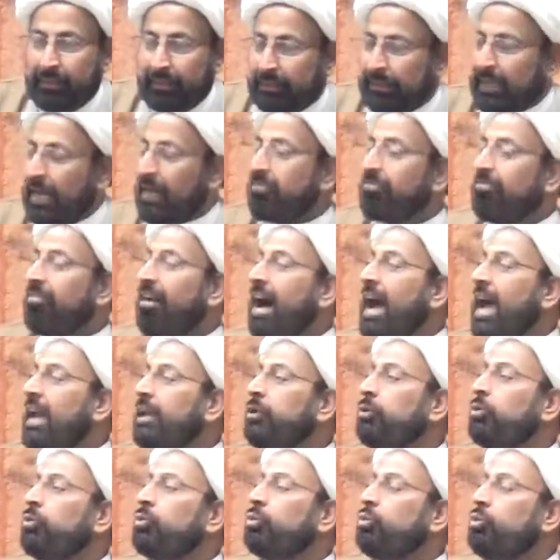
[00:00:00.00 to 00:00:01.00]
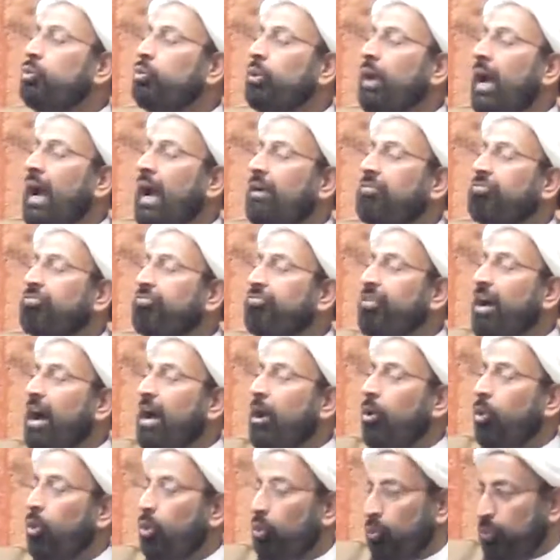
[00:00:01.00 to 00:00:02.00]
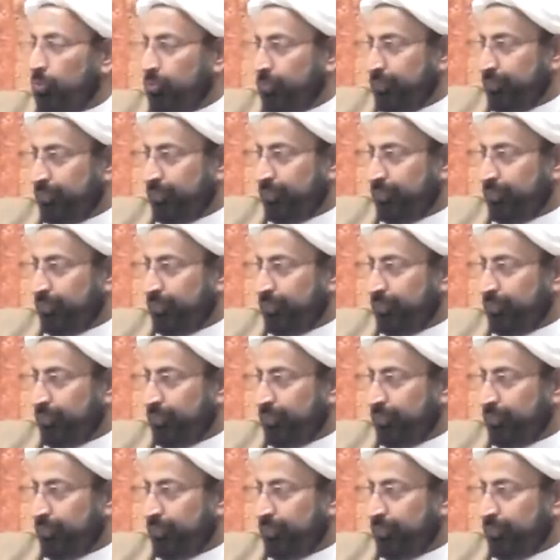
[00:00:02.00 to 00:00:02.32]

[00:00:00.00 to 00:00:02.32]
that why you do not follow